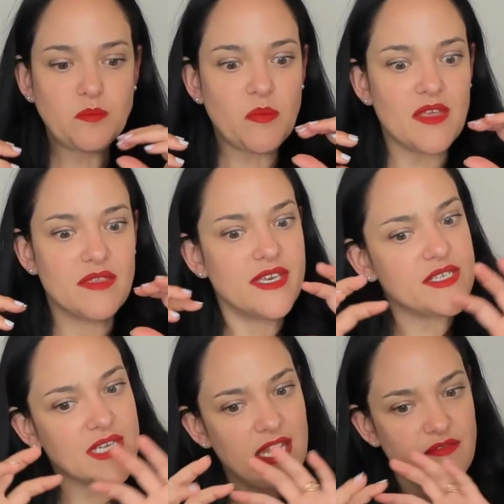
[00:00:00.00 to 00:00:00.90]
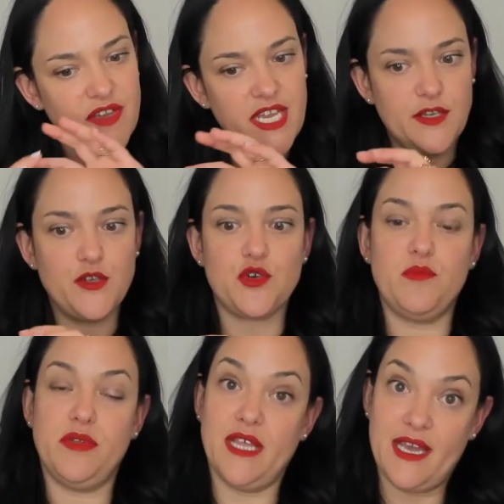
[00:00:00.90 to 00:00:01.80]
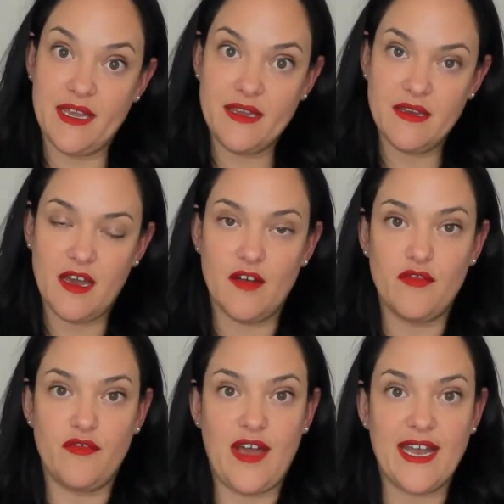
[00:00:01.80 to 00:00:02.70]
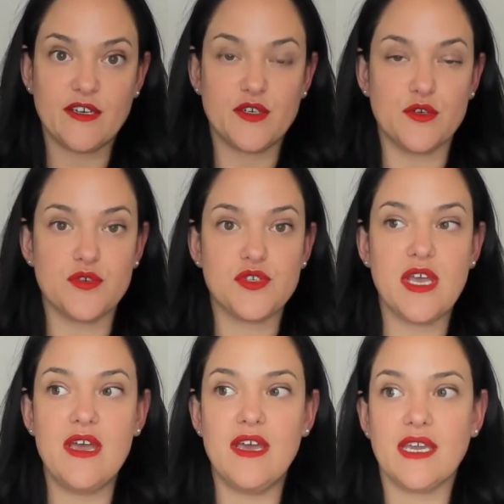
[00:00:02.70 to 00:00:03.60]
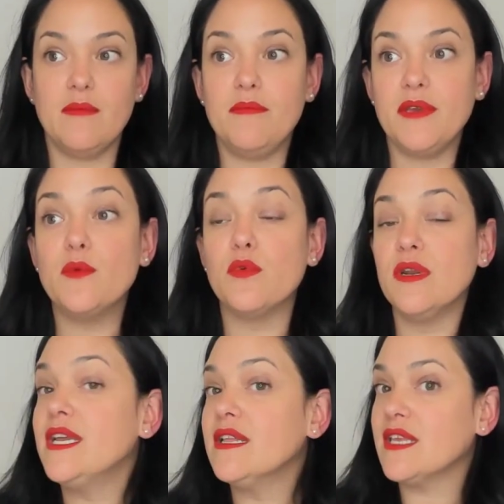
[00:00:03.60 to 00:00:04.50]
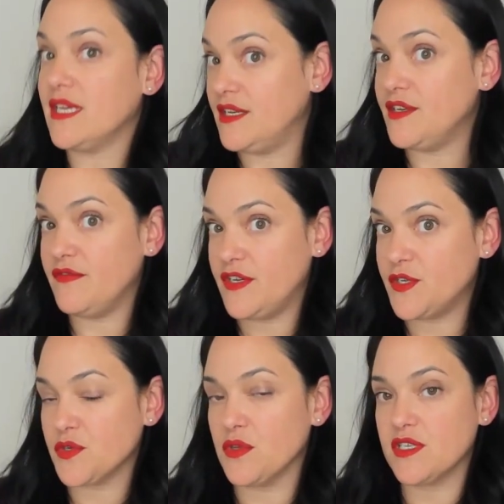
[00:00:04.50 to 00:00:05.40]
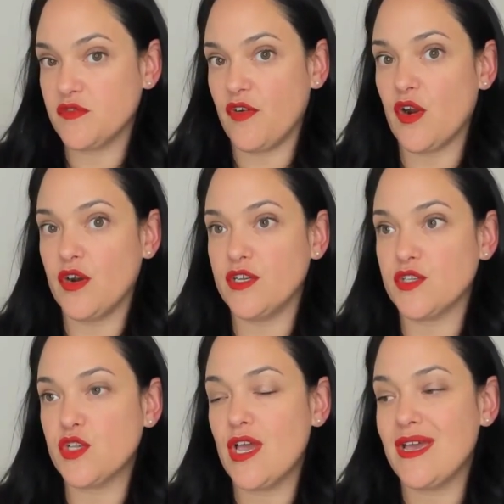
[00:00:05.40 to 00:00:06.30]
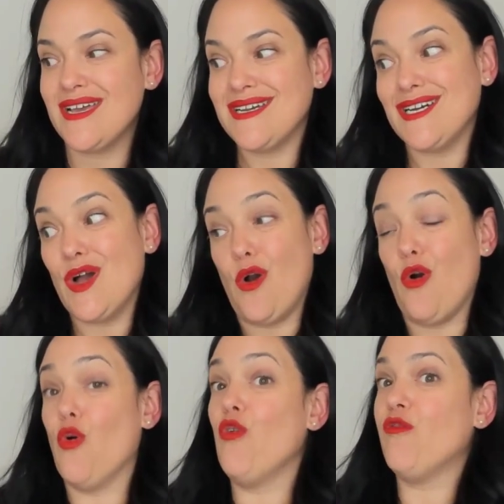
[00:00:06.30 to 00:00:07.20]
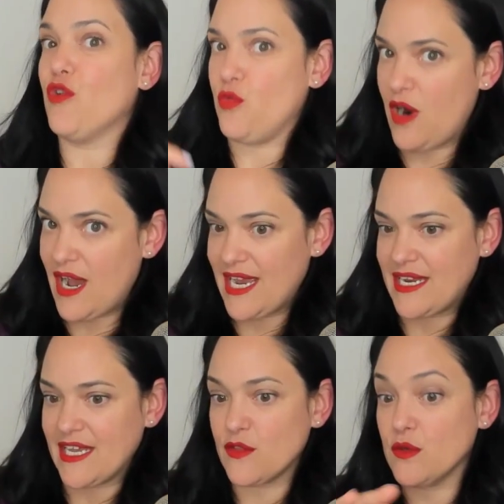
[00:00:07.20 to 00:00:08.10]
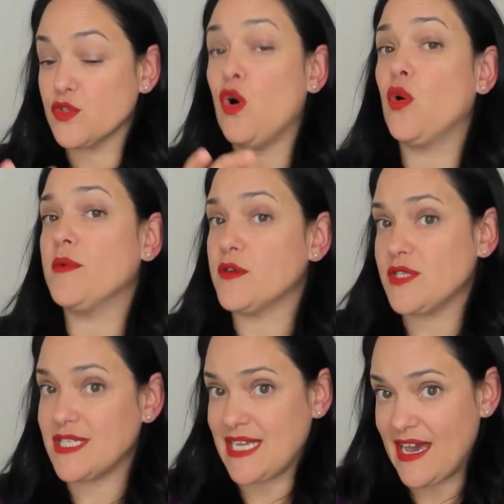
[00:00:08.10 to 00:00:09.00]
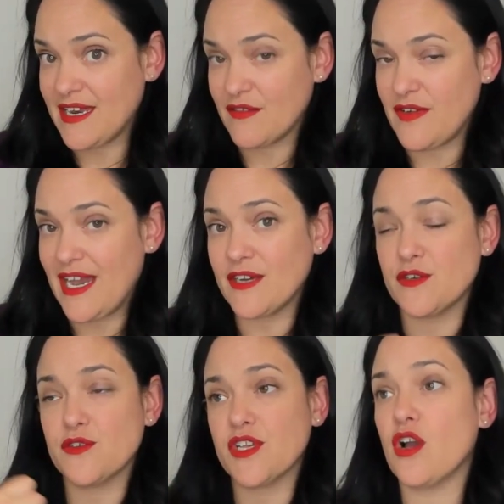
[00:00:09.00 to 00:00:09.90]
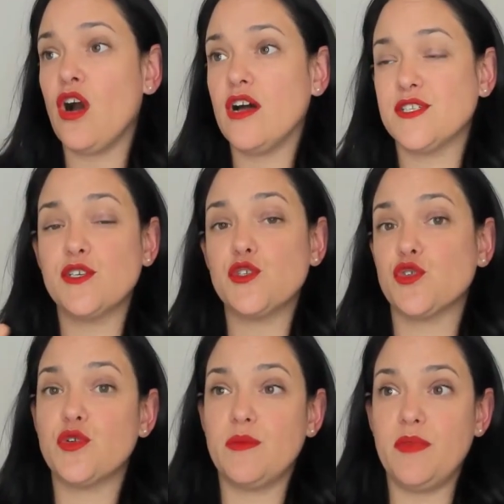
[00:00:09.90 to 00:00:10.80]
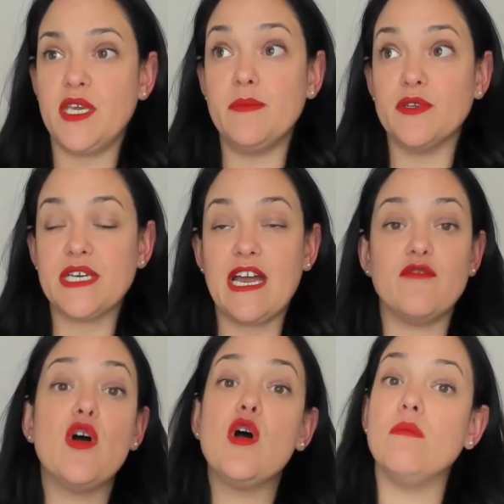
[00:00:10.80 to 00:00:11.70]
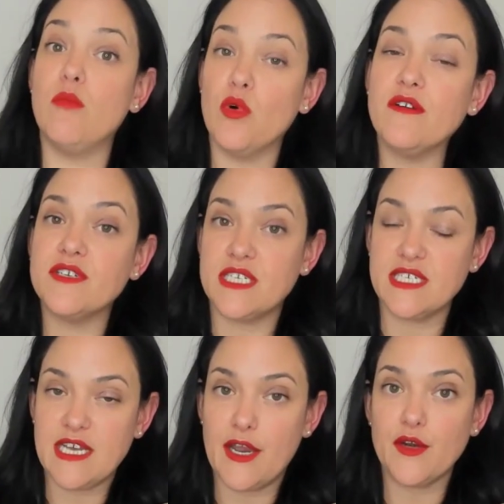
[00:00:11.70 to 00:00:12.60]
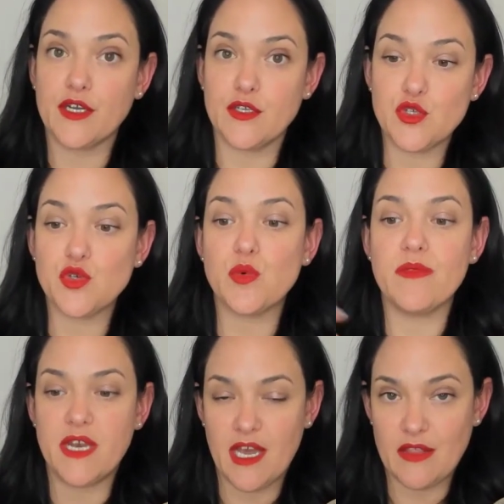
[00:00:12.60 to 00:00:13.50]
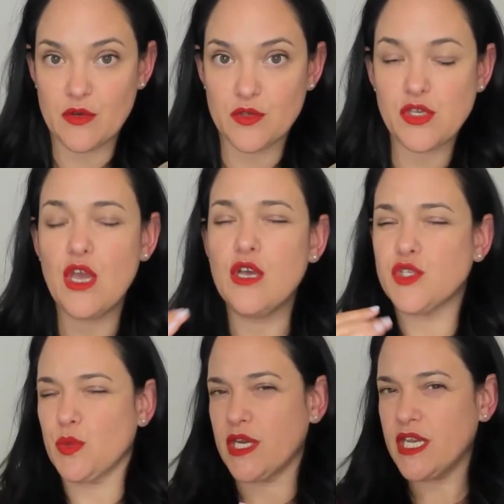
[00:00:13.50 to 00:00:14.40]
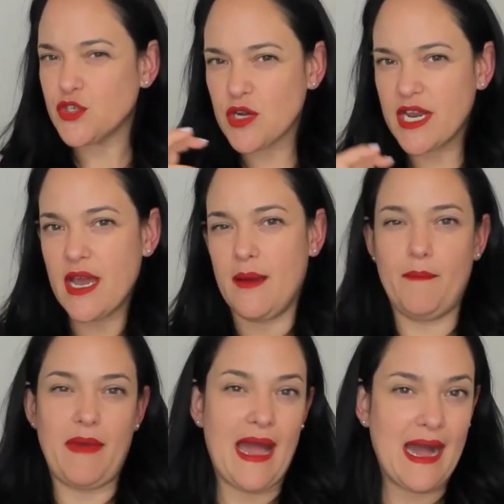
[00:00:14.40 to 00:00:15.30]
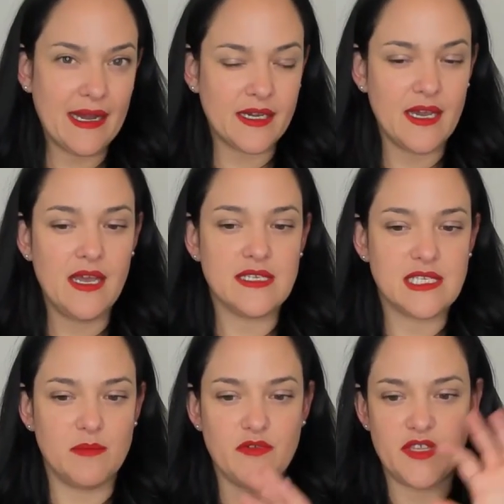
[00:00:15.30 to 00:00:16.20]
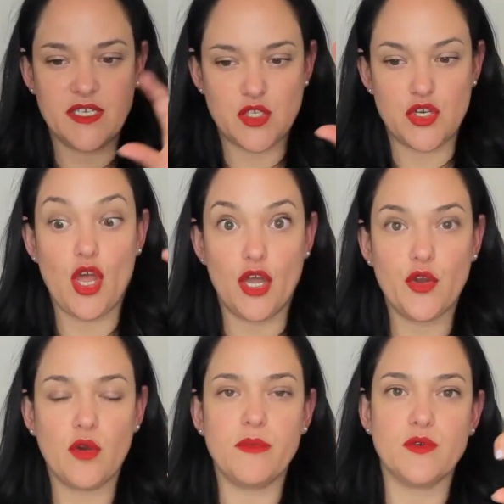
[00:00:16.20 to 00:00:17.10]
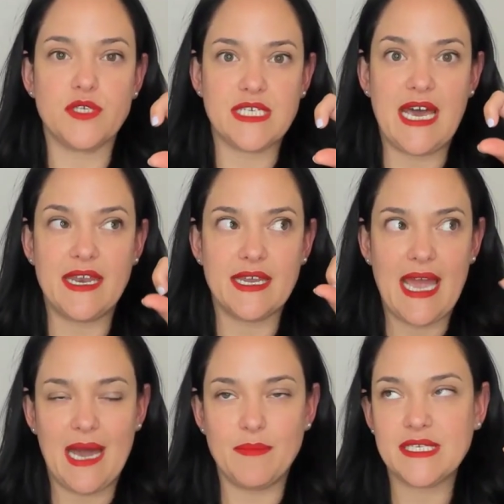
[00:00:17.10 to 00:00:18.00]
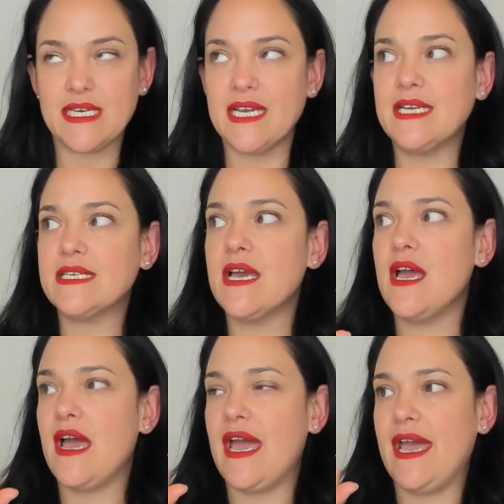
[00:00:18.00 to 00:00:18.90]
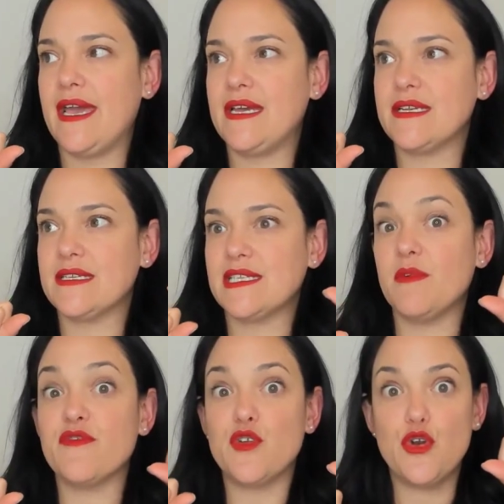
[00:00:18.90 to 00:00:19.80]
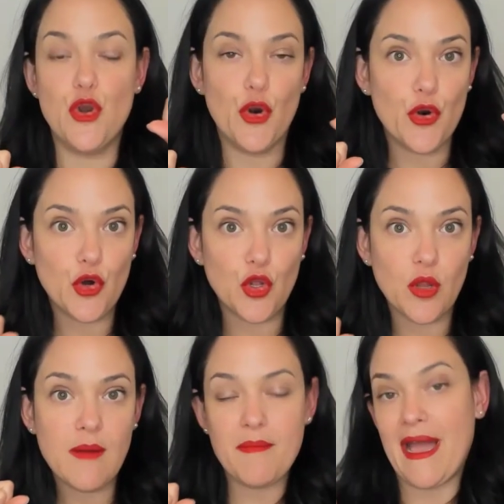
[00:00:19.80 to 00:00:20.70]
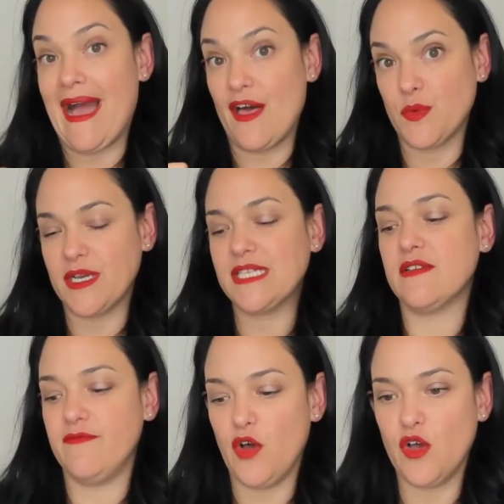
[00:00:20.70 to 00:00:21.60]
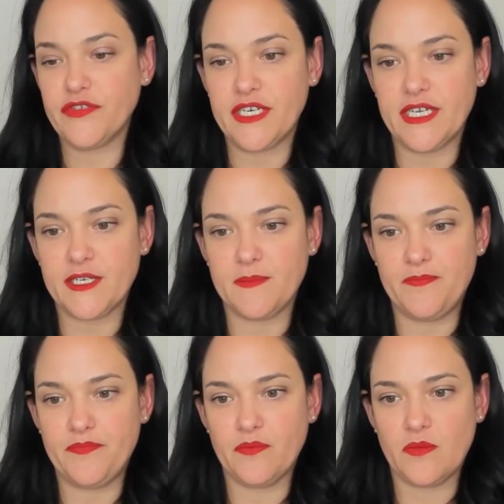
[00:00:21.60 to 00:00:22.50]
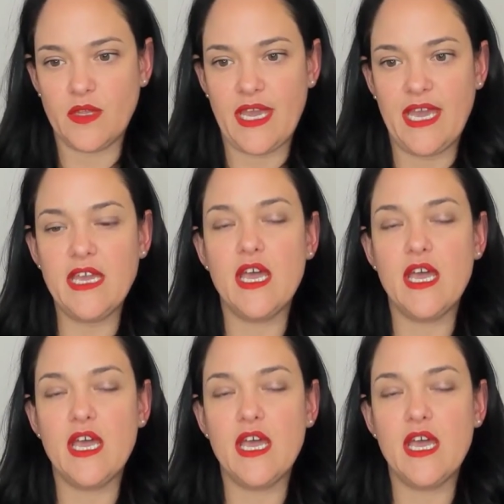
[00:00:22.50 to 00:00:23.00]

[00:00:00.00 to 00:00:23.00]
this kind of interplay of factors can be really individual as far as overriding those homeostatic factors and causing certain people to have more of a desire to consume than others. So we're going to try to unpack some of this non-homeostatic appetite and some of the neural pathways involved in it. Okay,